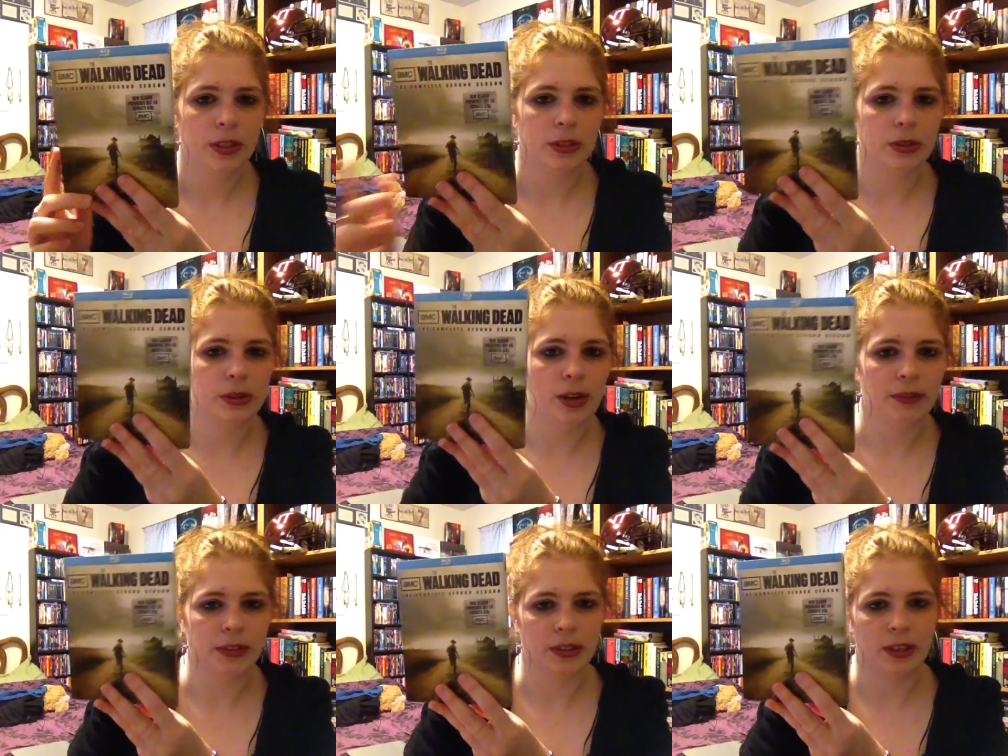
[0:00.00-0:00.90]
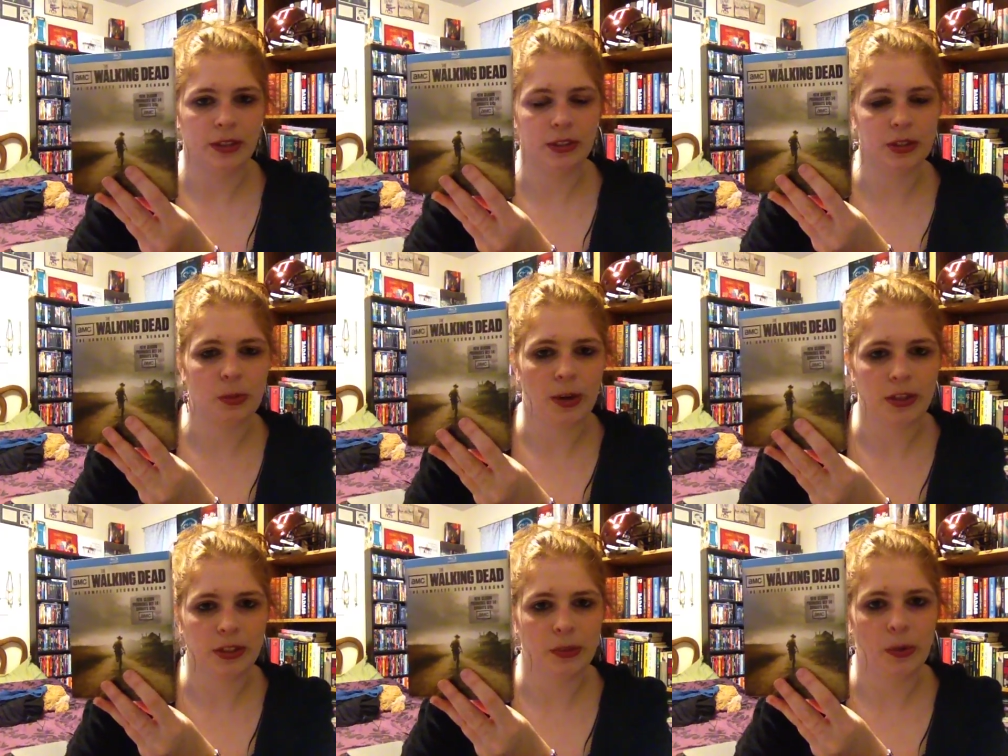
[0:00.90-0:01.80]
So obviously I just
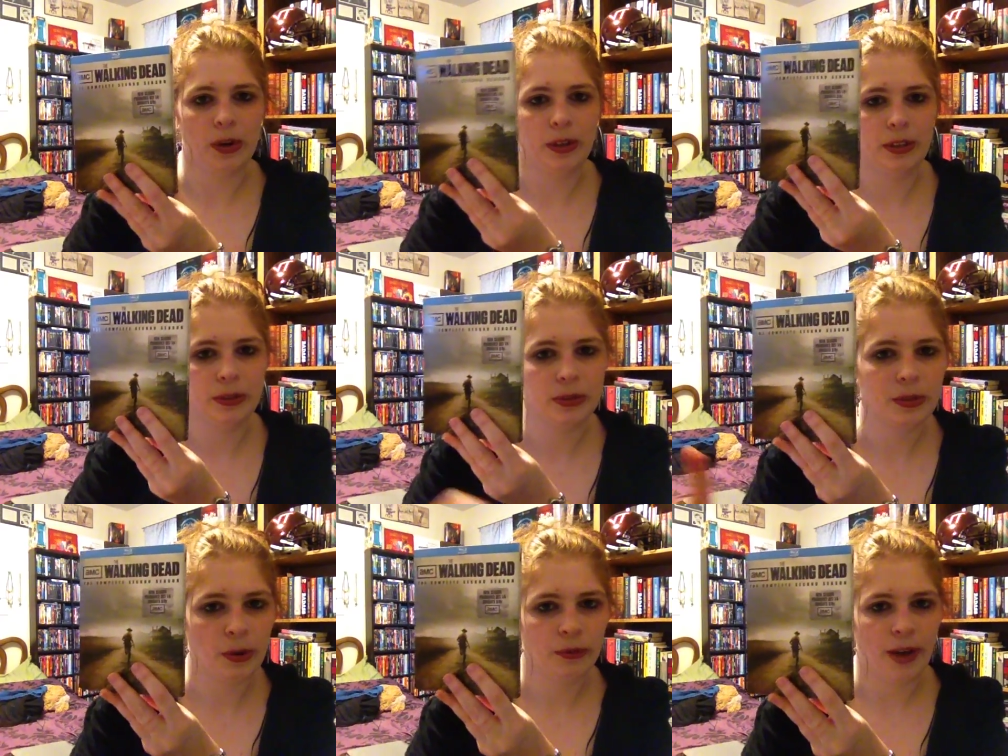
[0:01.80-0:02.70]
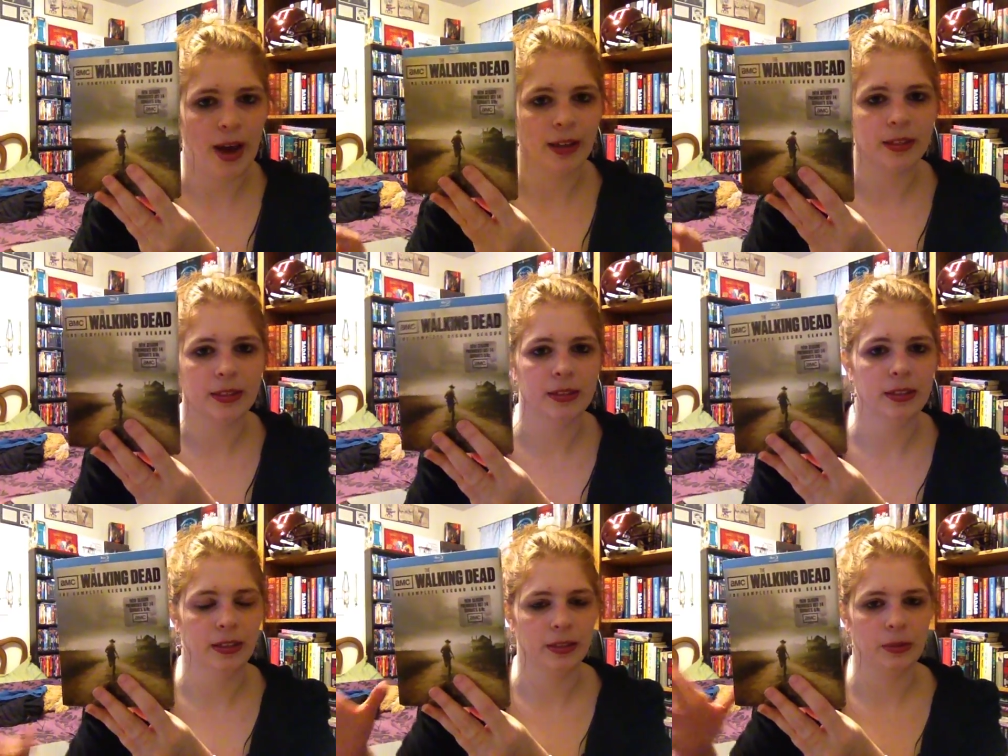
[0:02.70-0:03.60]
watched season one and it was so fast. And
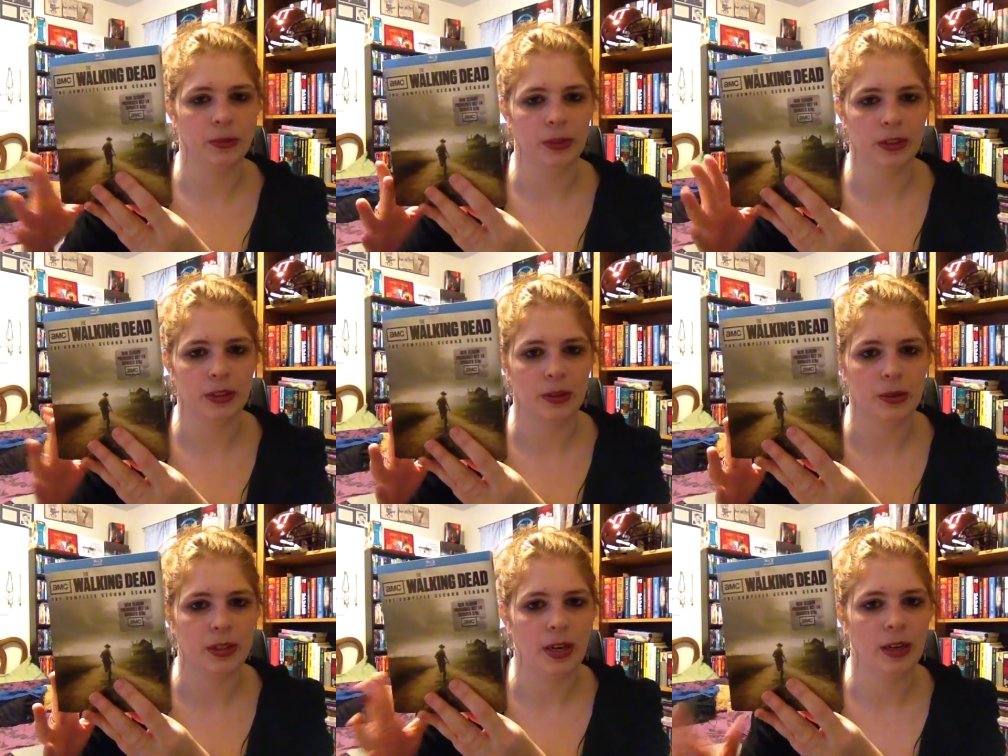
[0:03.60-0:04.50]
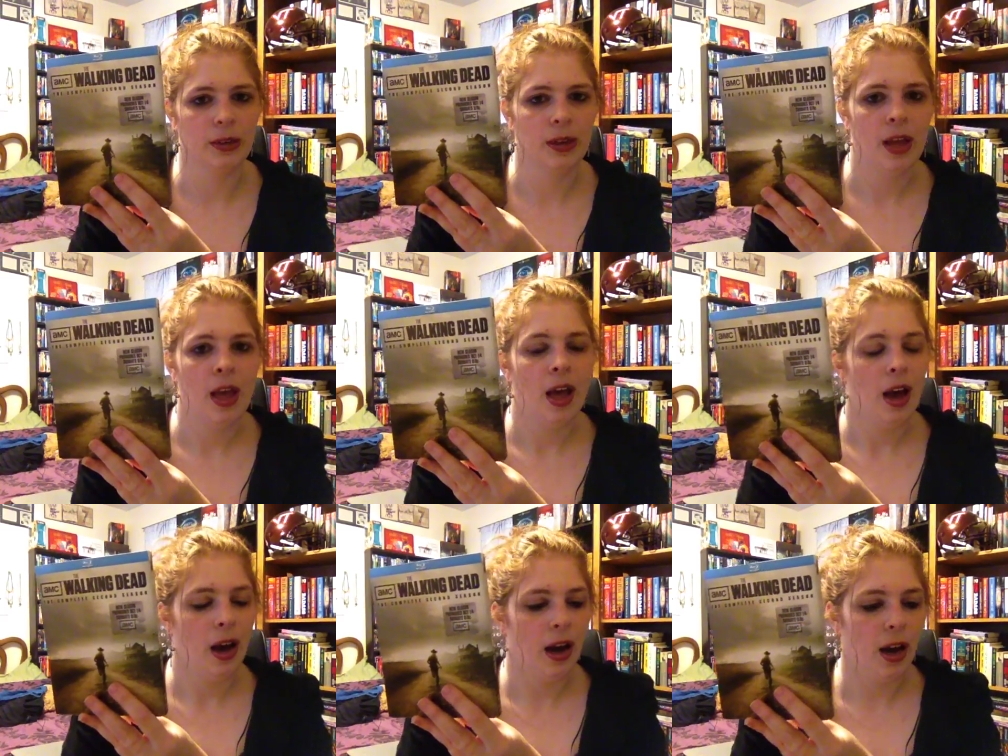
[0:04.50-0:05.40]
then this one really slowed it down.
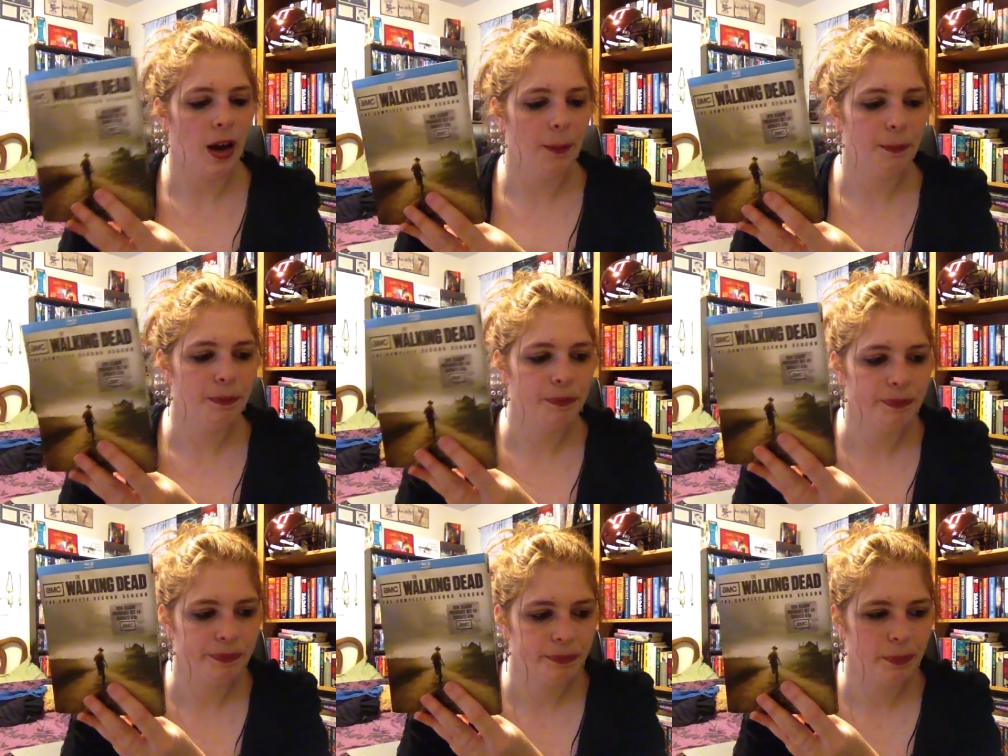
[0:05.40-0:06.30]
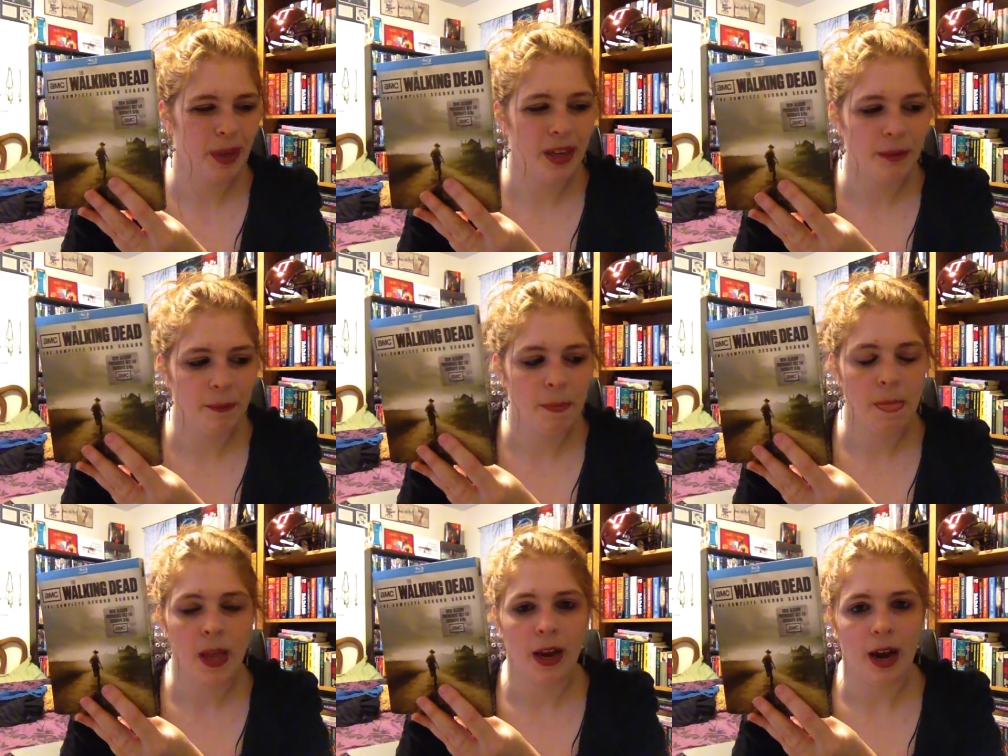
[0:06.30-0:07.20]
Um, but
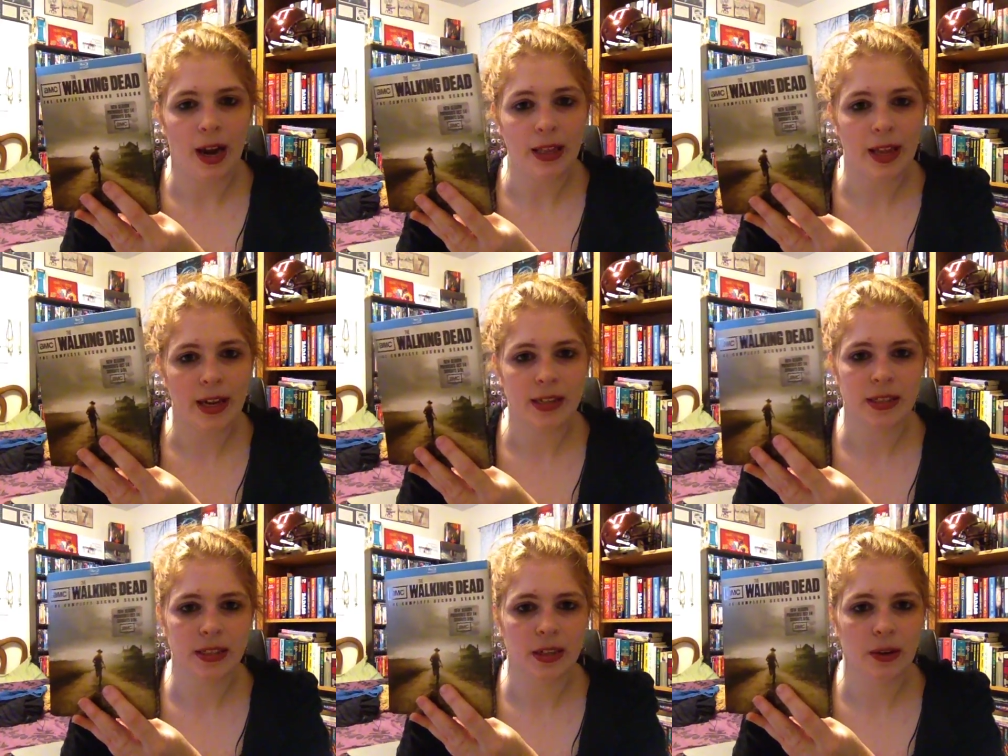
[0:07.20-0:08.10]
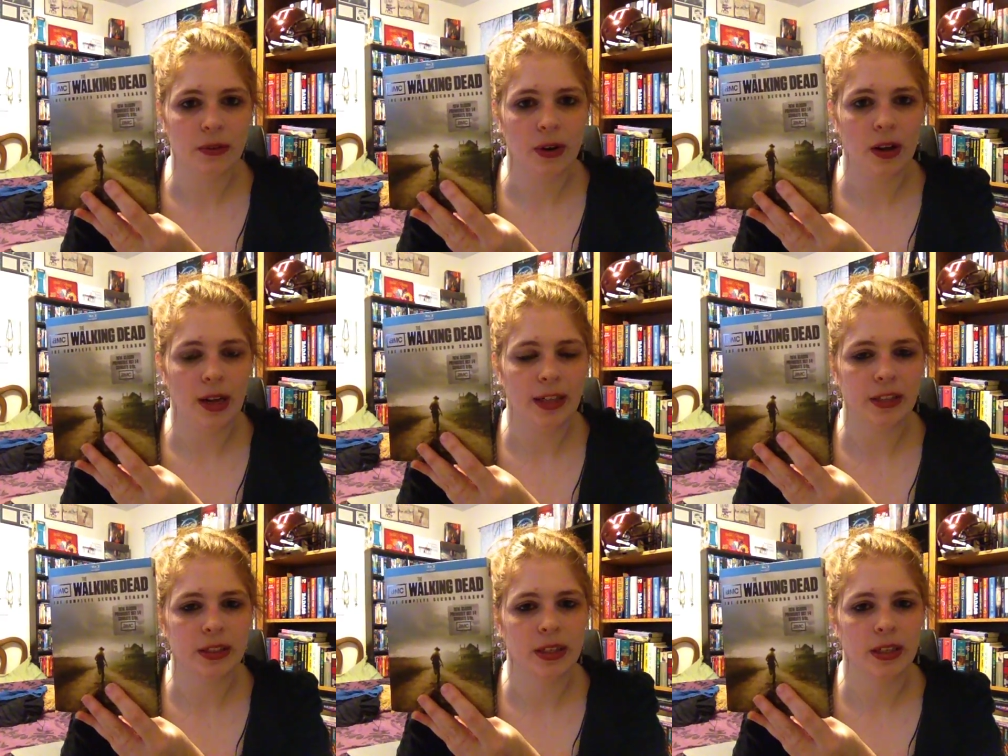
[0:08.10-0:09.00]
I liked it overall. I
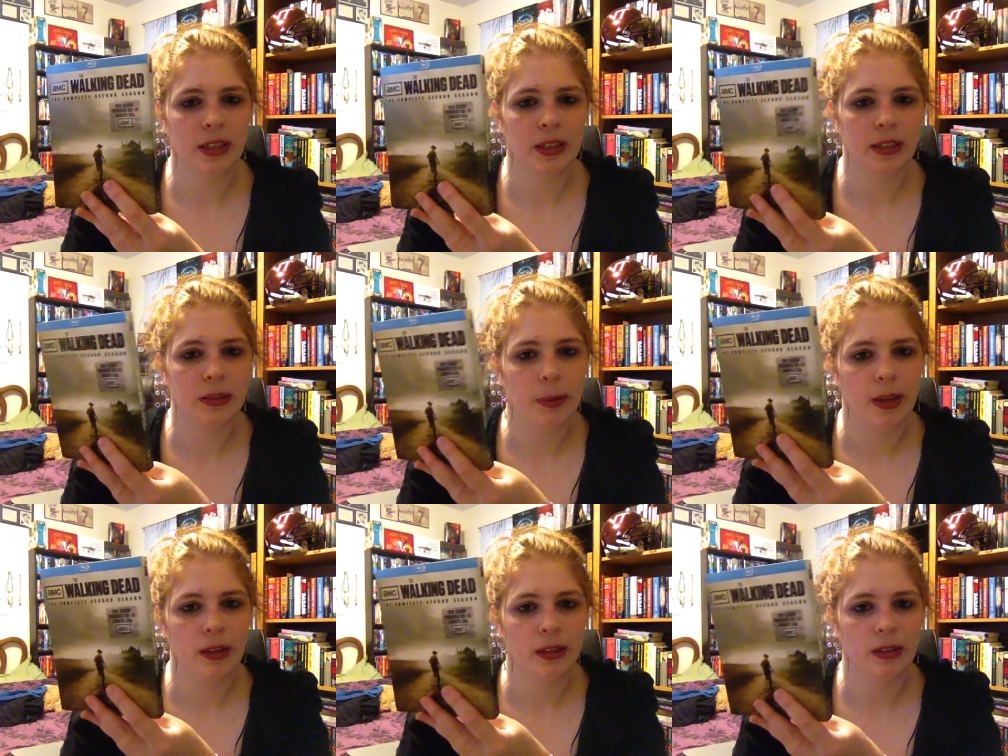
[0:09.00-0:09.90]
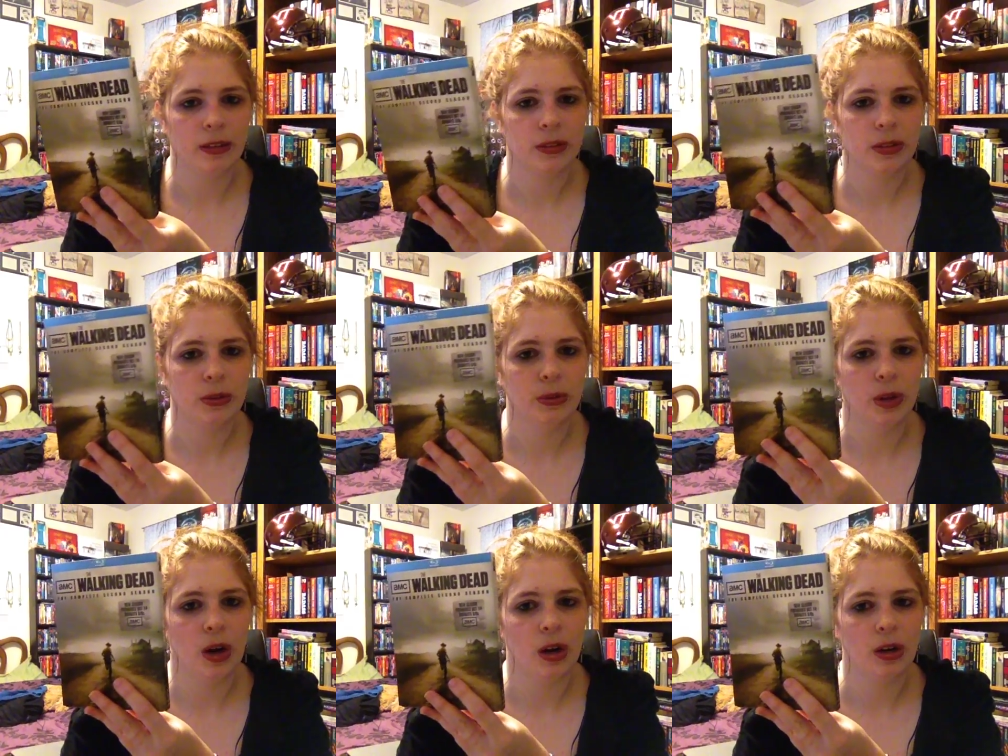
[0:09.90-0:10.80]
just think they spent a little too
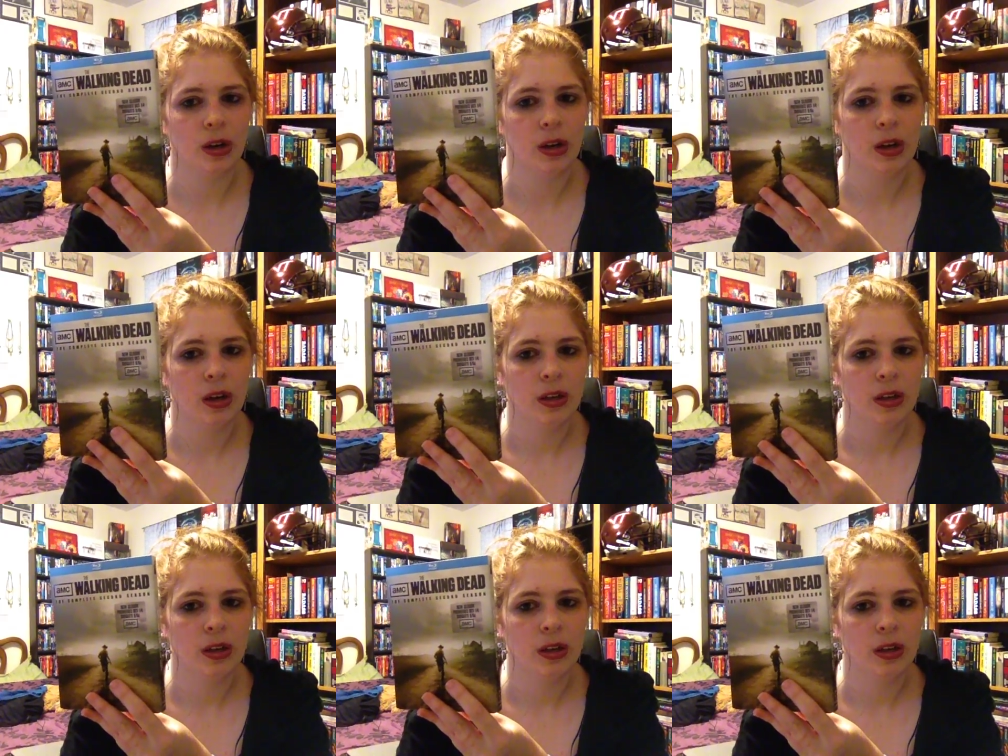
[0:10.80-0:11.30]
long,